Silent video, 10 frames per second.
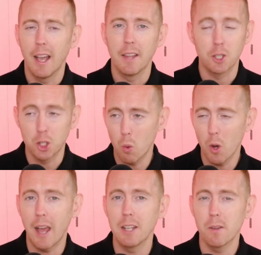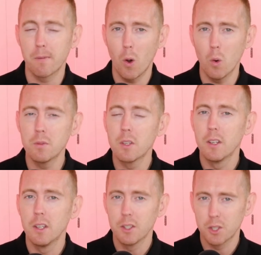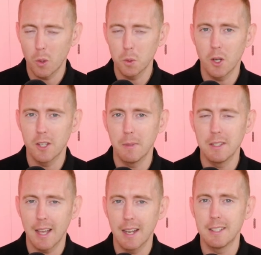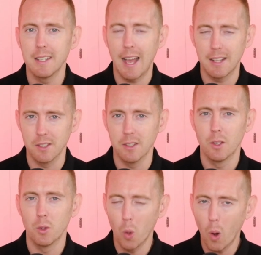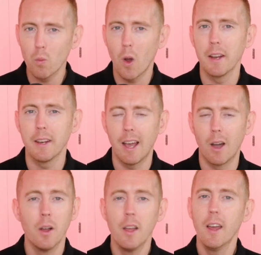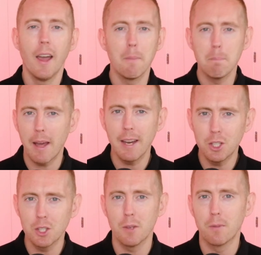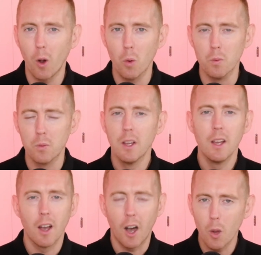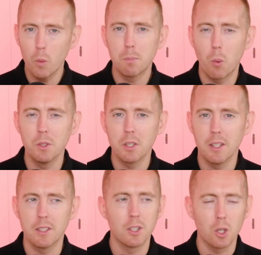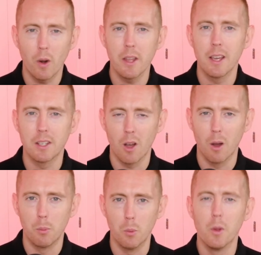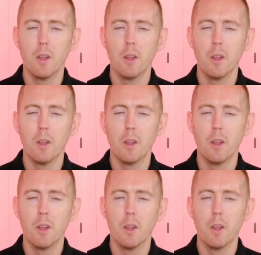And the squad has evolved. Solskjaer's mentality hasn't. Not right now. And managers evolve. I always point to this as a great example.